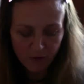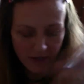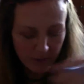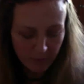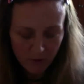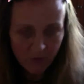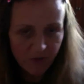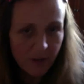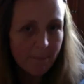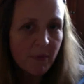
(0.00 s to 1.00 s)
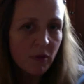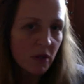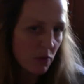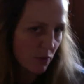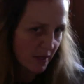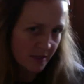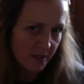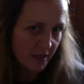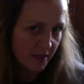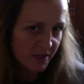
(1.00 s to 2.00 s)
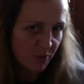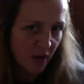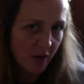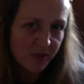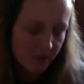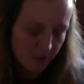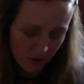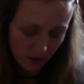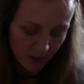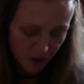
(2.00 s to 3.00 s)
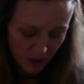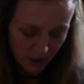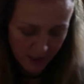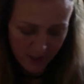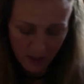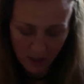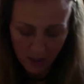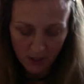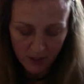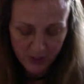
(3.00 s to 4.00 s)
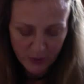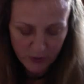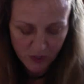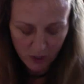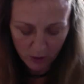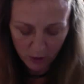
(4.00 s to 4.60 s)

You can find a million ways to eat sprouts. They're delicious. So start